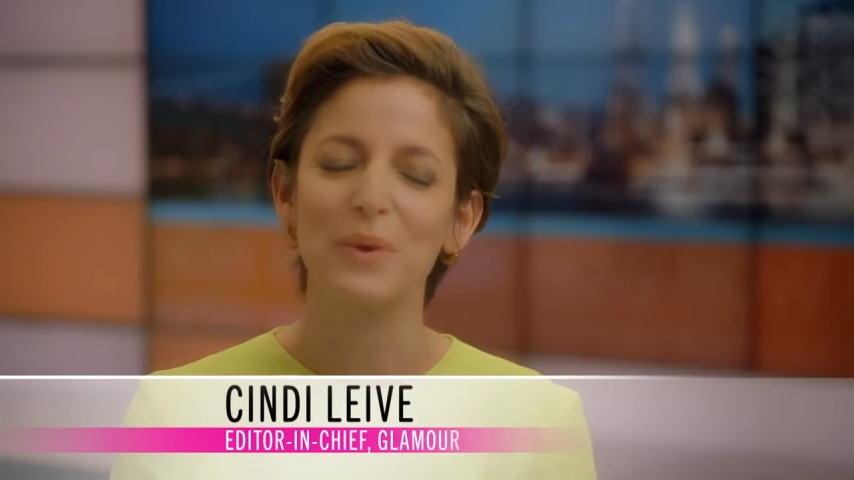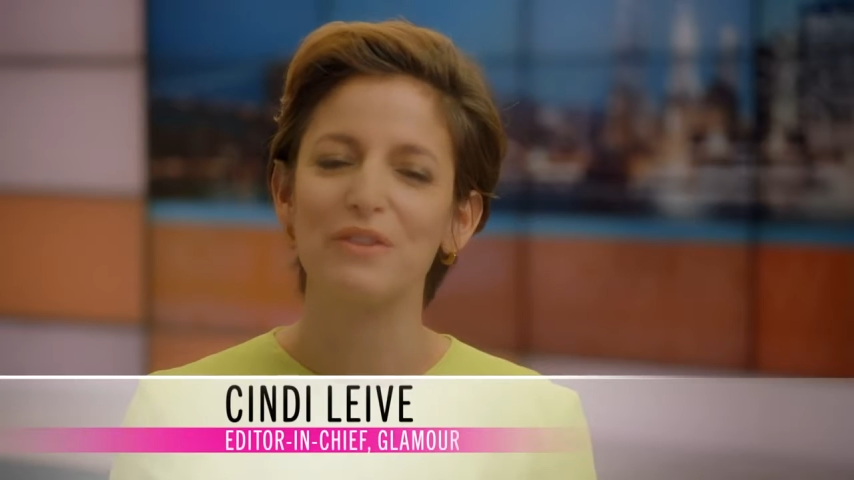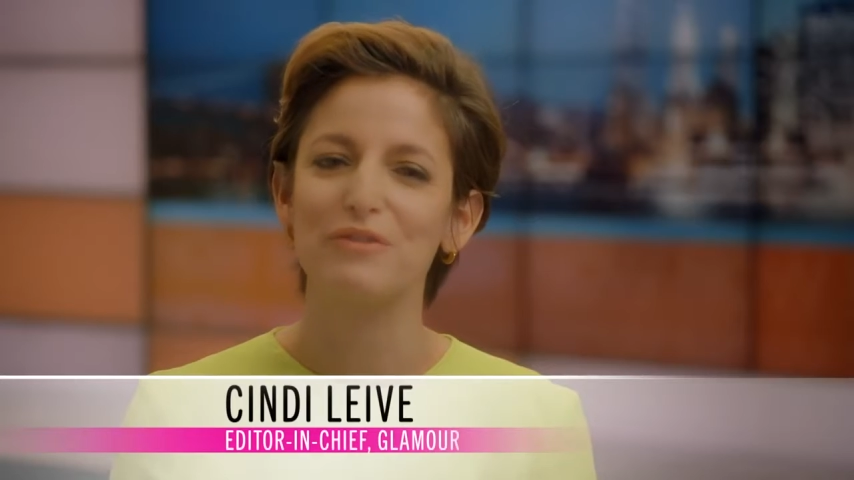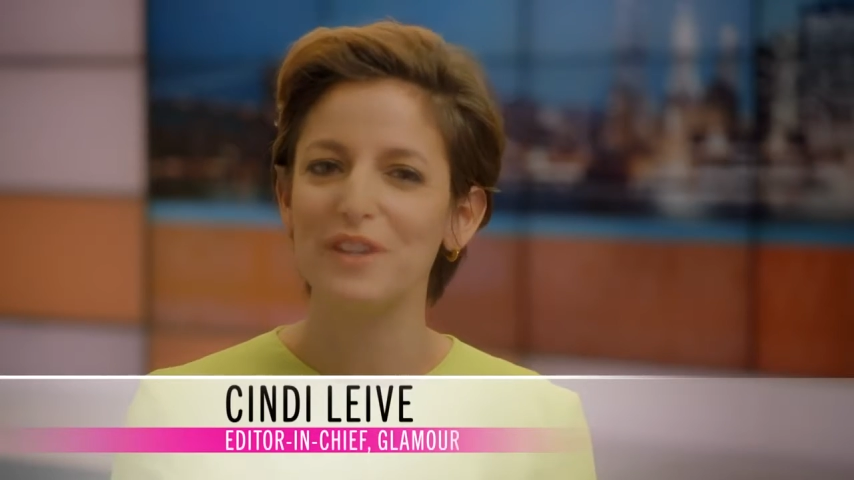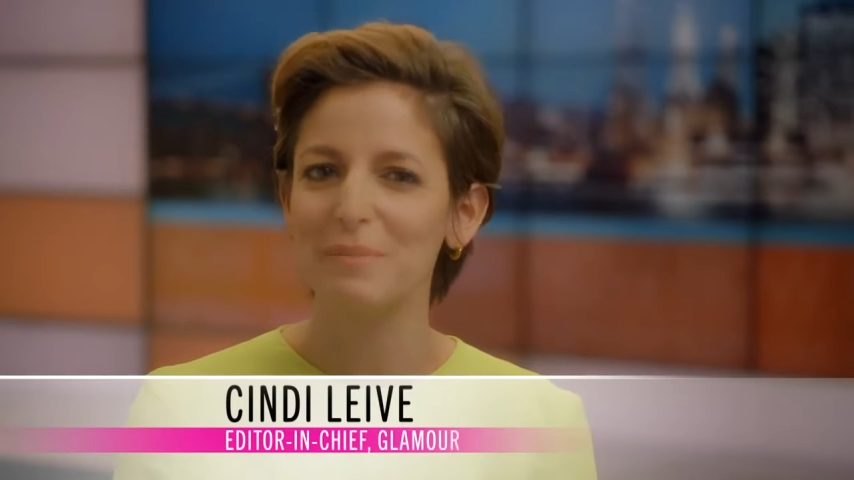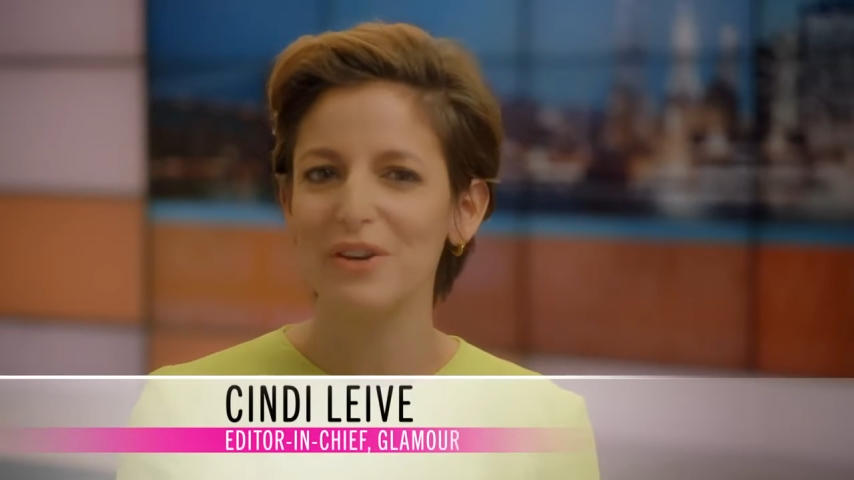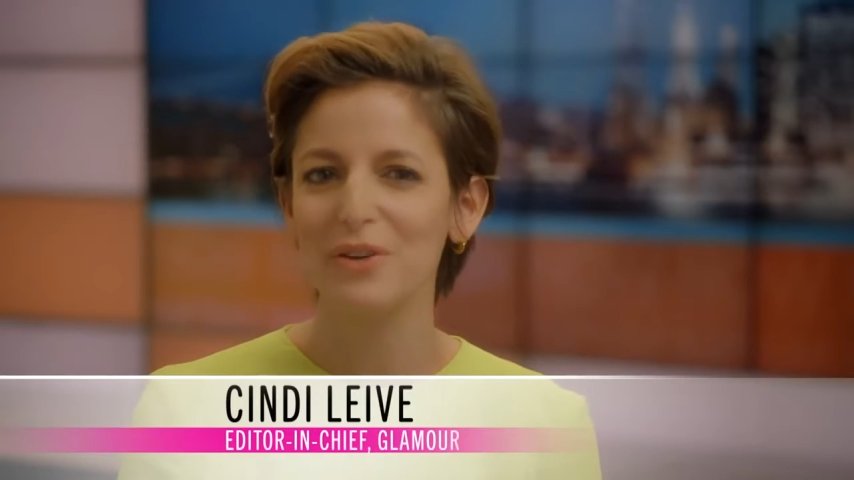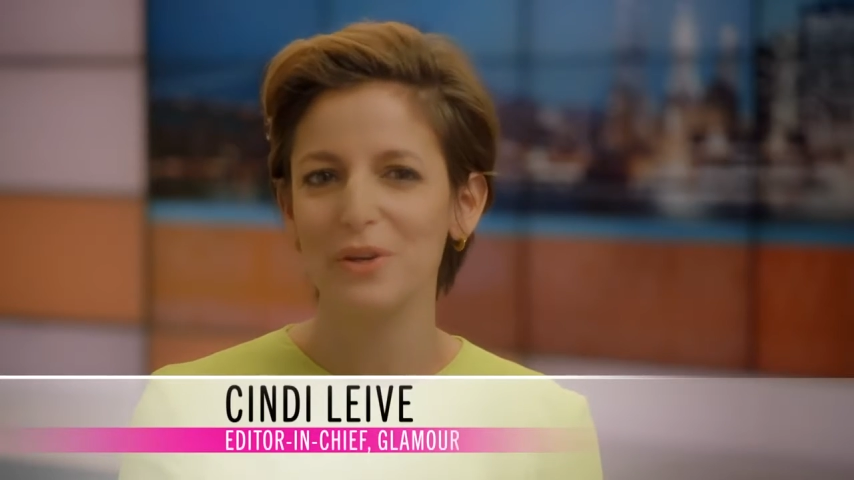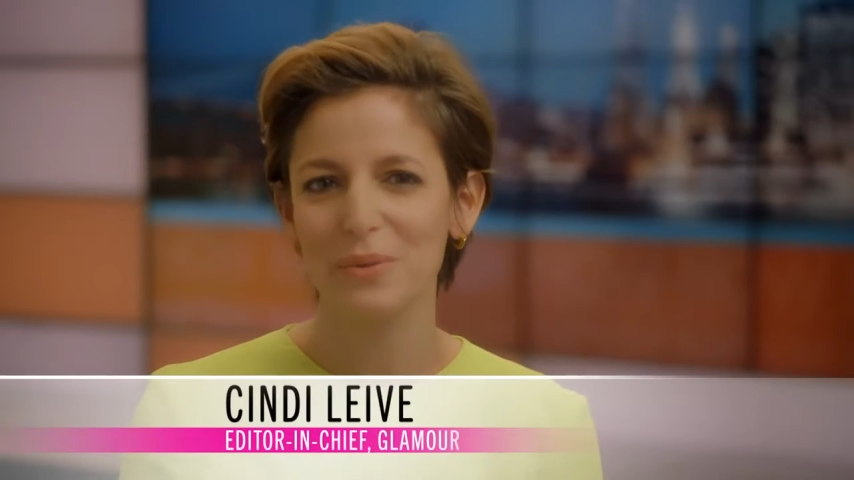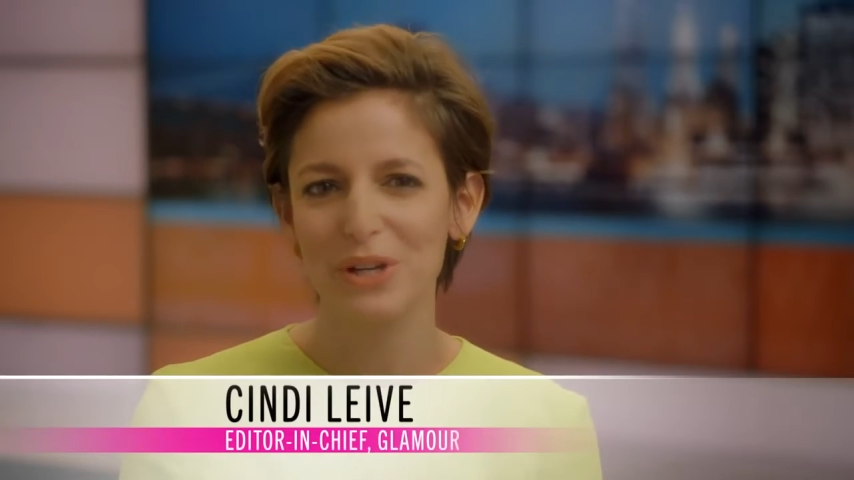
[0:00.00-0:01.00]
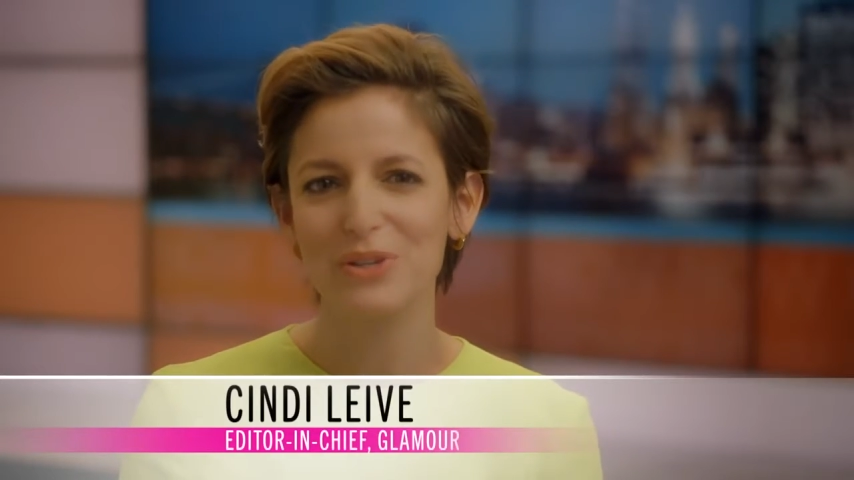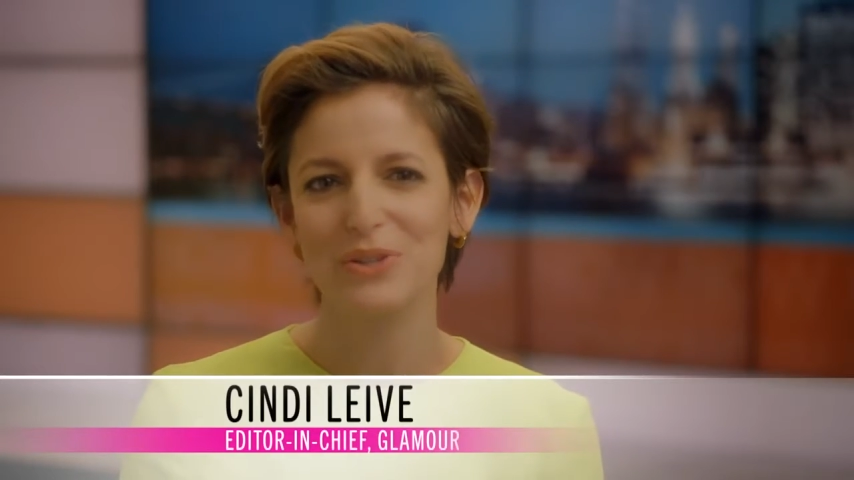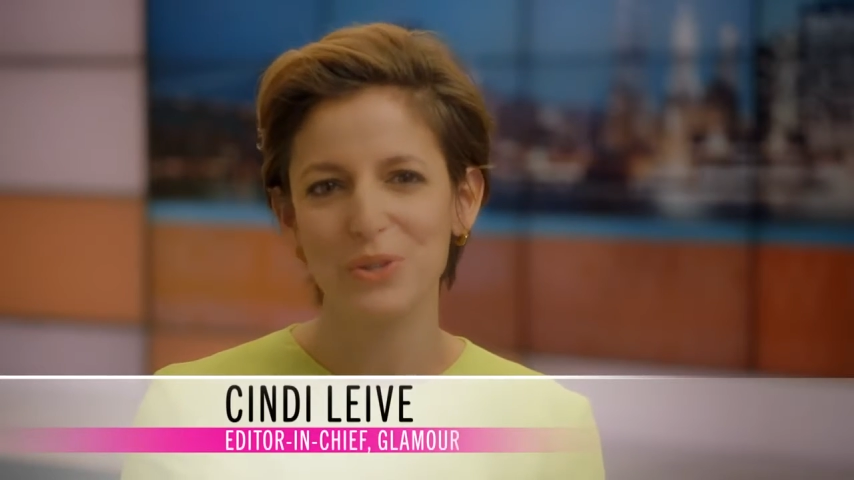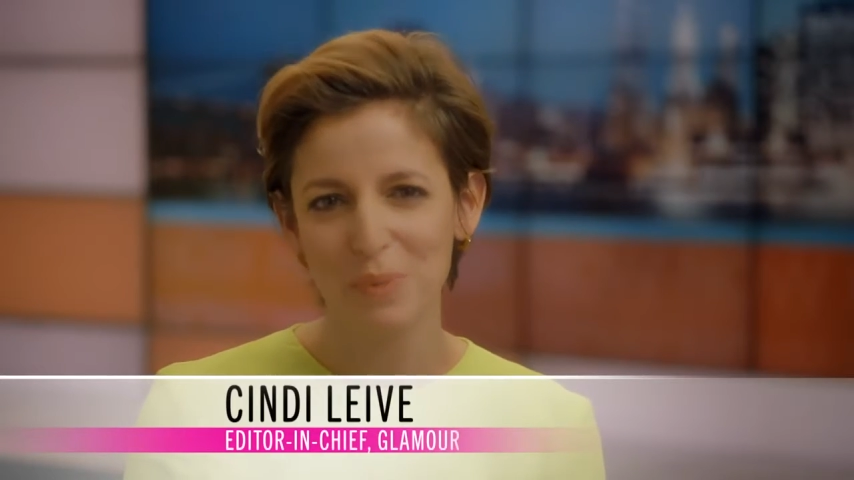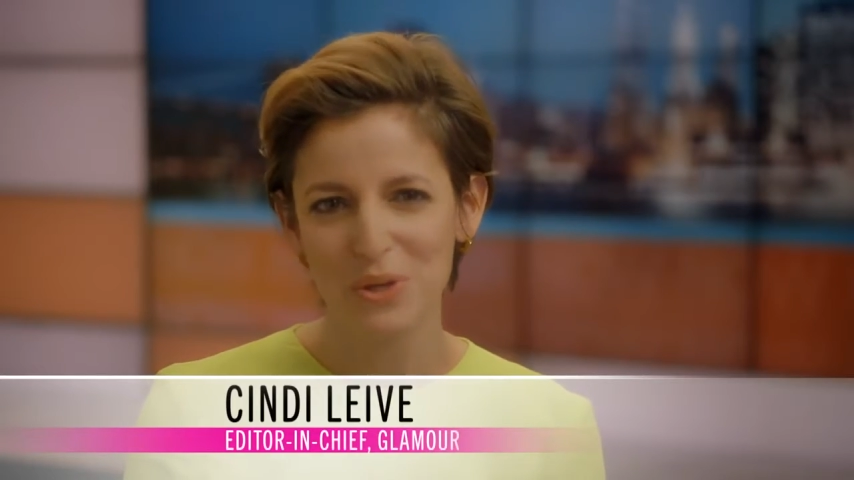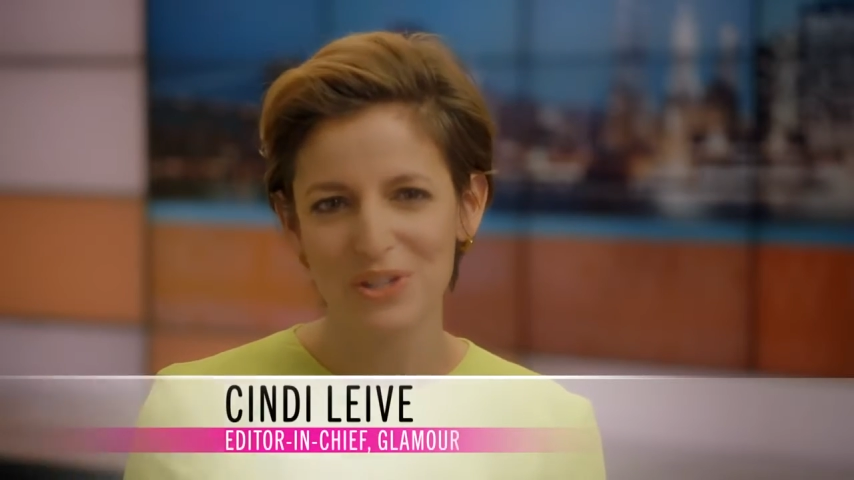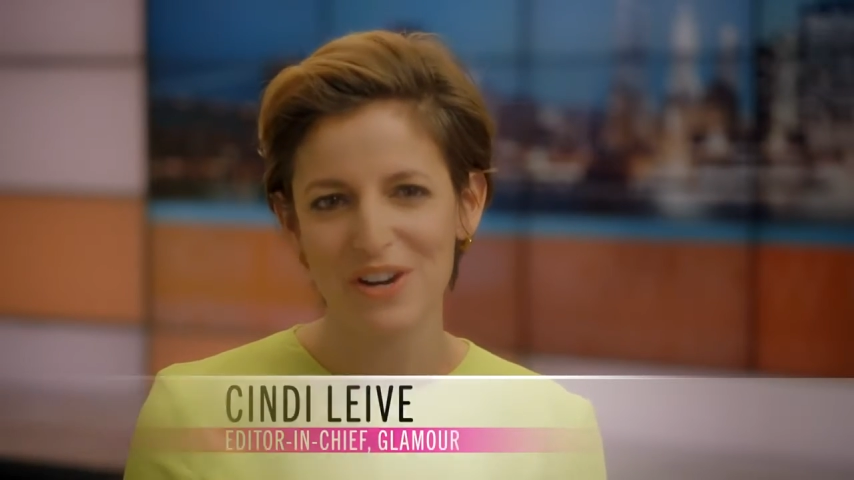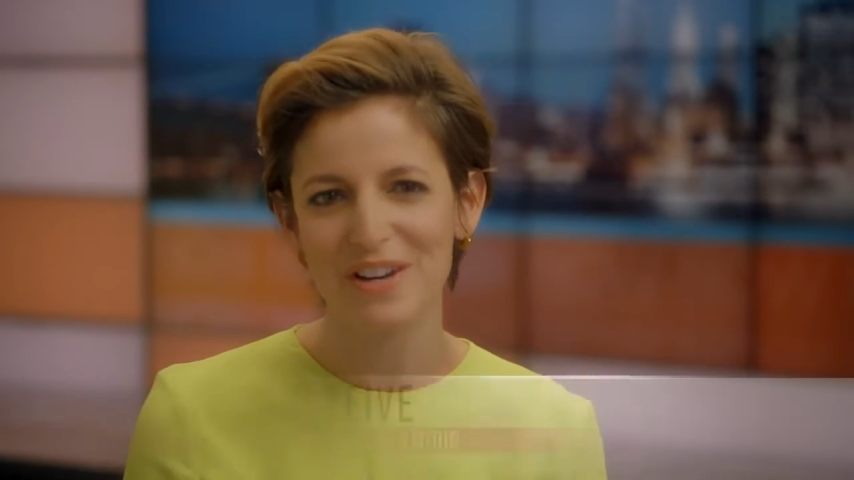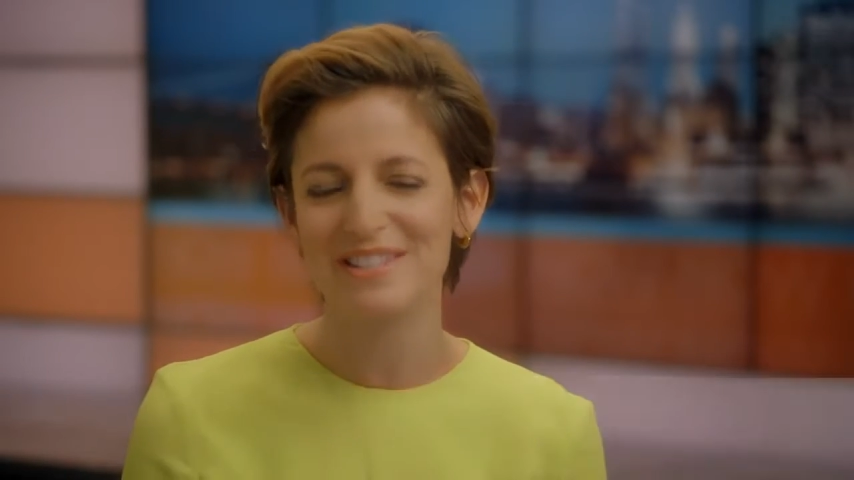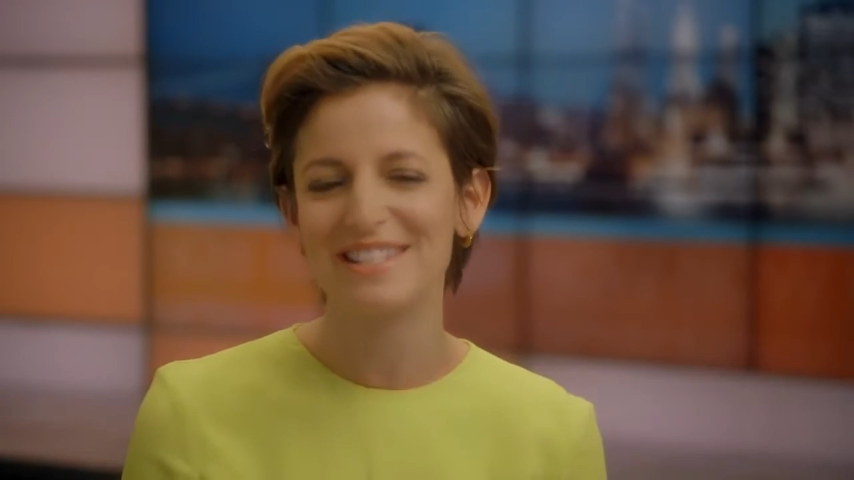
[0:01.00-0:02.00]
where female career
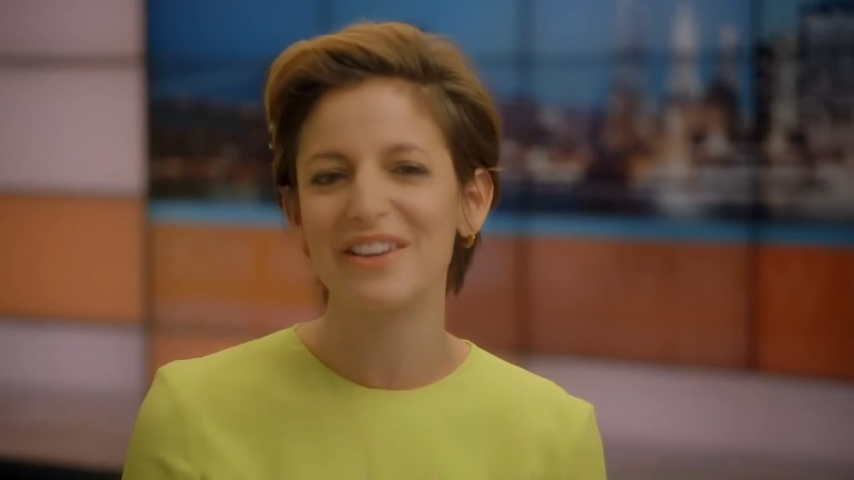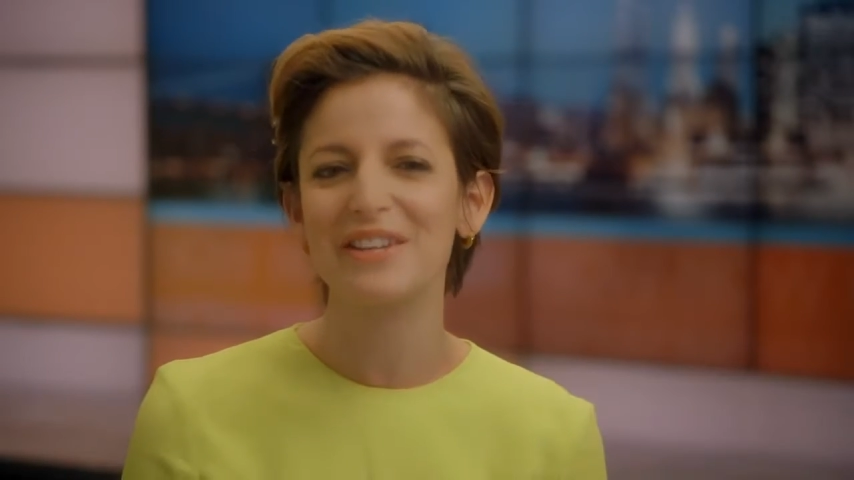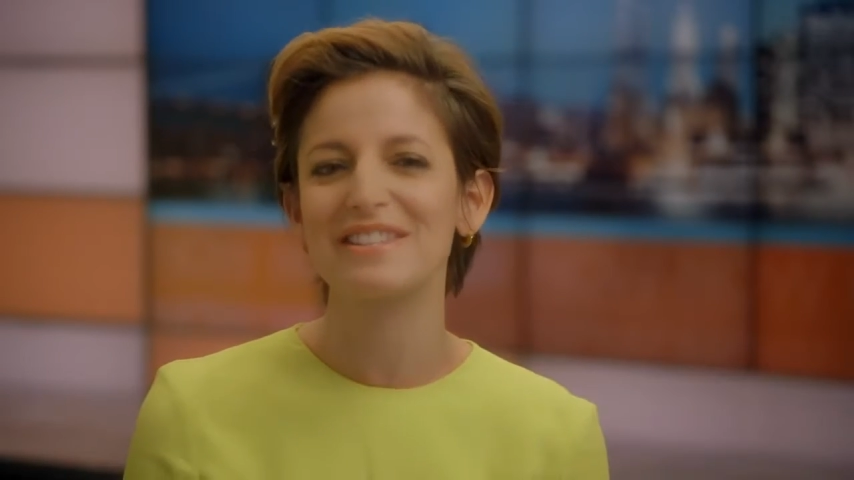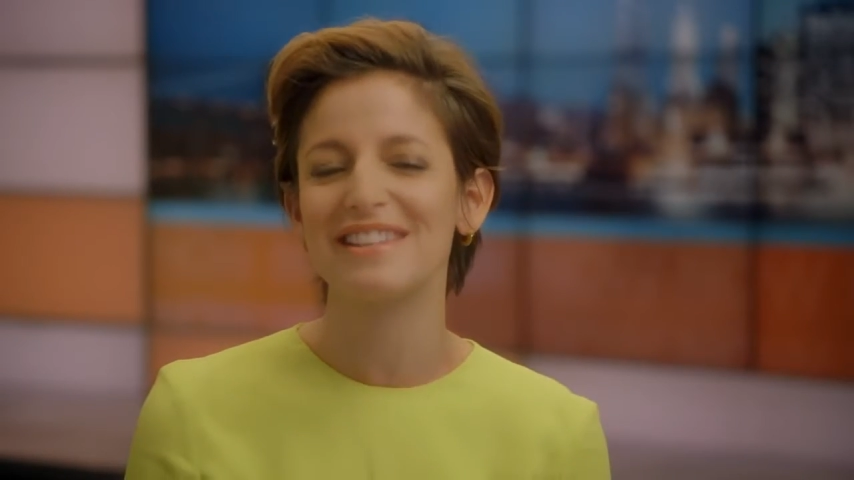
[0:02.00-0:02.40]
superstars tell us